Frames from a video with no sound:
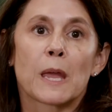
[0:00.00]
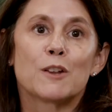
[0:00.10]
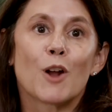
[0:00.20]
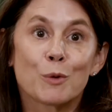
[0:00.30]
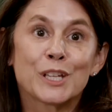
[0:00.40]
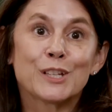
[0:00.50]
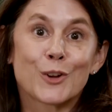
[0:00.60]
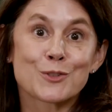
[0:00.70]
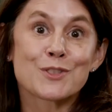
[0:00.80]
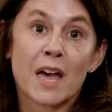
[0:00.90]
I really
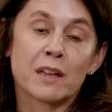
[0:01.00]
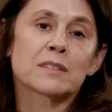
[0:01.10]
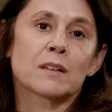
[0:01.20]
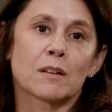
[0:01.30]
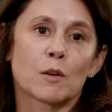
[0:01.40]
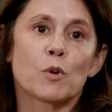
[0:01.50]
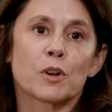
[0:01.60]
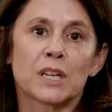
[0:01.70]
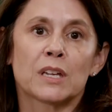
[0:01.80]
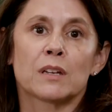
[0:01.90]
learned that
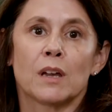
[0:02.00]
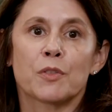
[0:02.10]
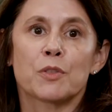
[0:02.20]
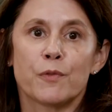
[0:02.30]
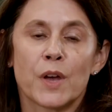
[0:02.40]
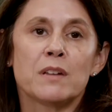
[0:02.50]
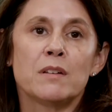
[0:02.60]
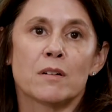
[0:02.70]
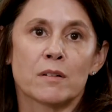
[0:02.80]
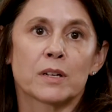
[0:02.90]
working at the Fed
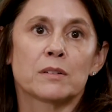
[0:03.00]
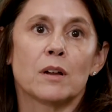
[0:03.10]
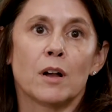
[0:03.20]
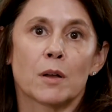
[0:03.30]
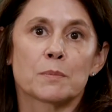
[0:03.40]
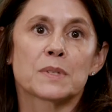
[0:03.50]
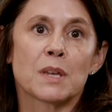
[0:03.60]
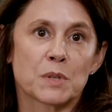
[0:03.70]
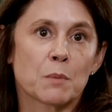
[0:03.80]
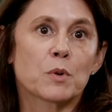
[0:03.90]
on
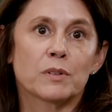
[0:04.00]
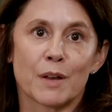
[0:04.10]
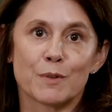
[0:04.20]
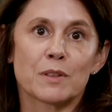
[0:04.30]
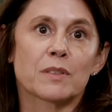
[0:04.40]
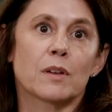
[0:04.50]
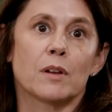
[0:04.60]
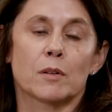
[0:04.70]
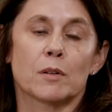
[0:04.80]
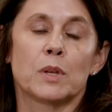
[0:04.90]
September 11th.
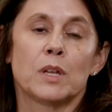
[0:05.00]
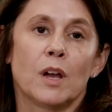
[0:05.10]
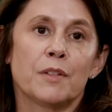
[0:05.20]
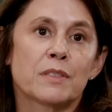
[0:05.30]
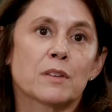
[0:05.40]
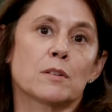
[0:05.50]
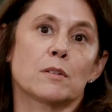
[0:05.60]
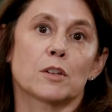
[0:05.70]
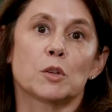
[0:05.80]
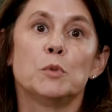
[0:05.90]
I think
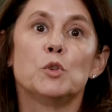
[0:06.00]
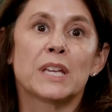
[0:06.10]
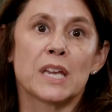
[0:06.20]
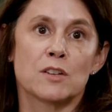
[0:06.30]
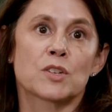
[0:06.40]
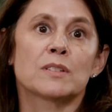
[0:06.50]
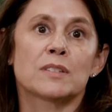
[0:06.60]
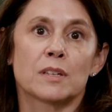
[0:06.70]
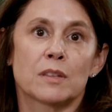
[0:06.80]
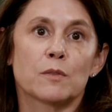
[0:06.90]
the communications
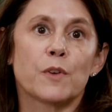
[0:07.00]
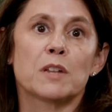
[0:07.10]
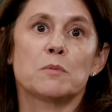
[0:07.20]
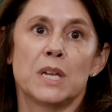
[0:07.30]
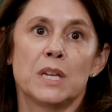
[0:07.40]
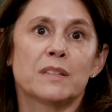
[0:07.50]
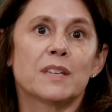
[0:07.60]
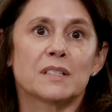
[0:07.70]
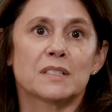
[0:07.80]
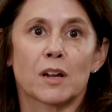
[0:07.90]
that the Fed made at
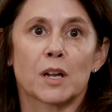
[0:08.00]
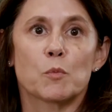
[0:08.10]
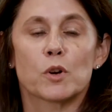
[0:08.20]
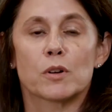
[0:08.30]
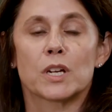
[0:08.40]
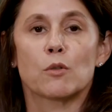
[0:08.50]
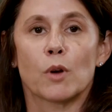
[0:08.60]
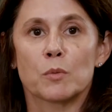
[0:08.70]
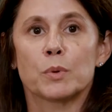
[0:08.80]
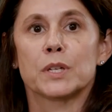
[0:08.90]
that time were
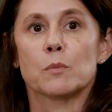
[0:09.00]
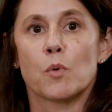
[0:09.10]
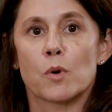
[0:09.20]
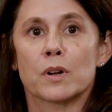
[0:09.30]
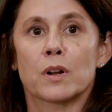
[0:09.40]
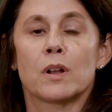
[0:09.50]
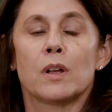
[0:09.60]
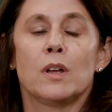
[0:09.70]
incredibly important